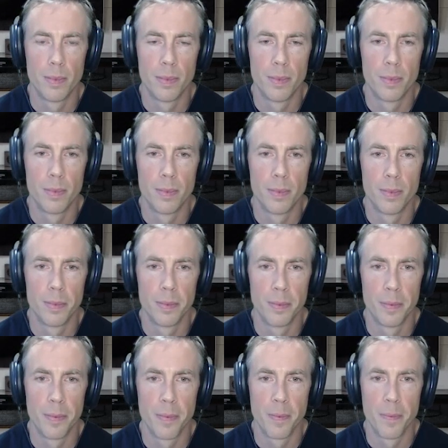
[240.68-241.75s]

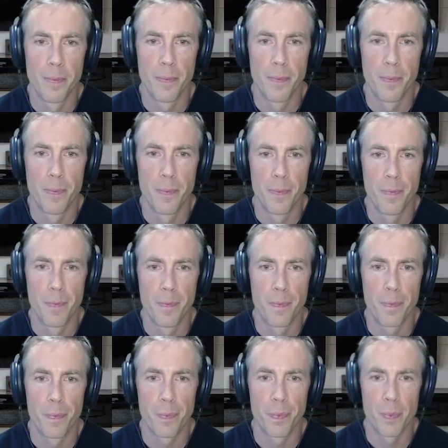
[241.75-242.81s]

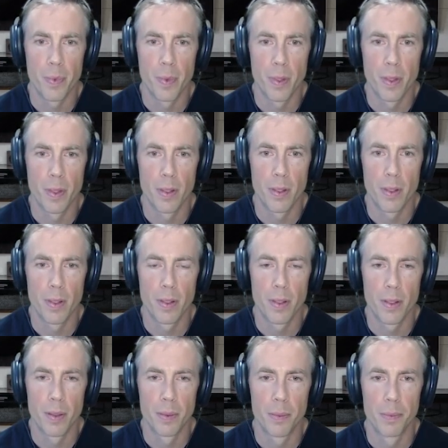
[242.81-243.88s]

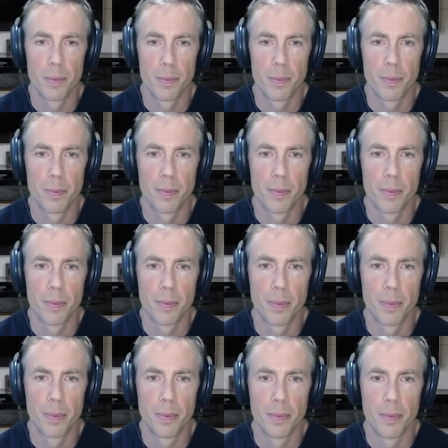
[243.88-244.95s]

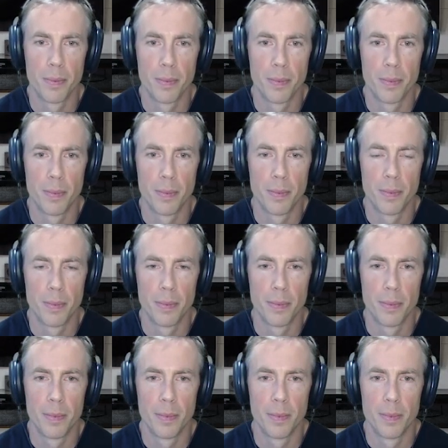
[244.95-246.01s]

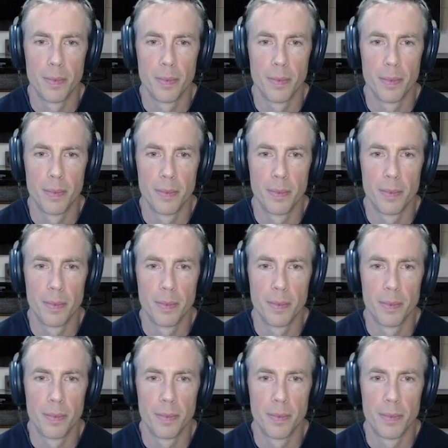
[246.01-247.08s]

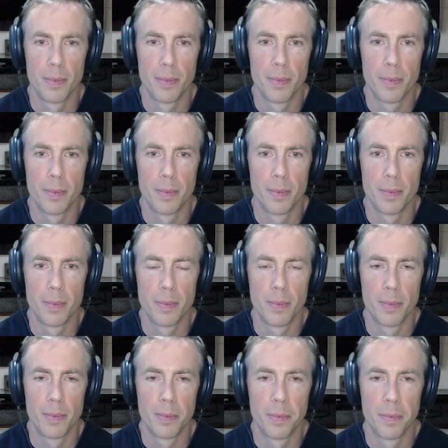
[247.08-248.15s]

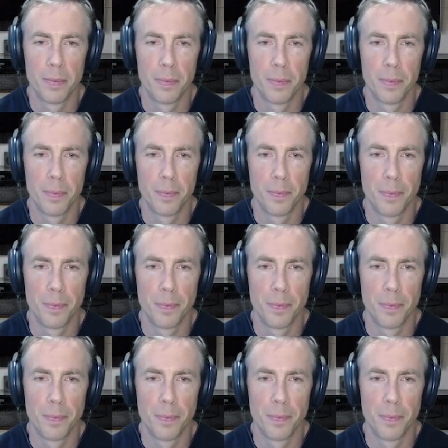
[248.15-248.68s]
(silent)